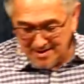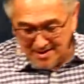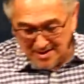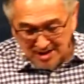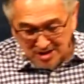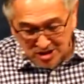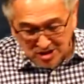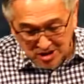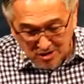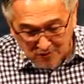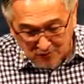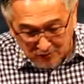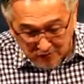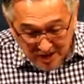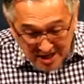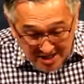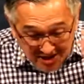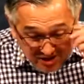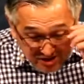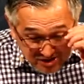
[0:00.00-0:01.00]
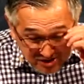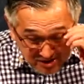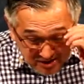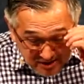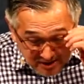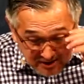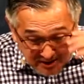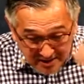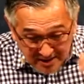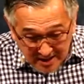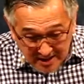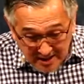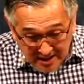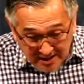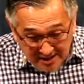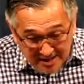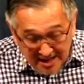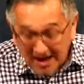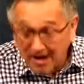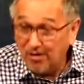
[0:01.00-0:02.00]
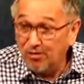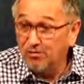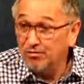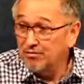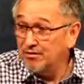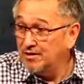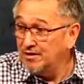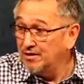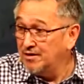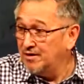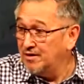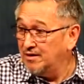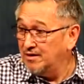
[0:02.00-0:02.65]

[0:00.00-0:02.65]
And so, friends, and now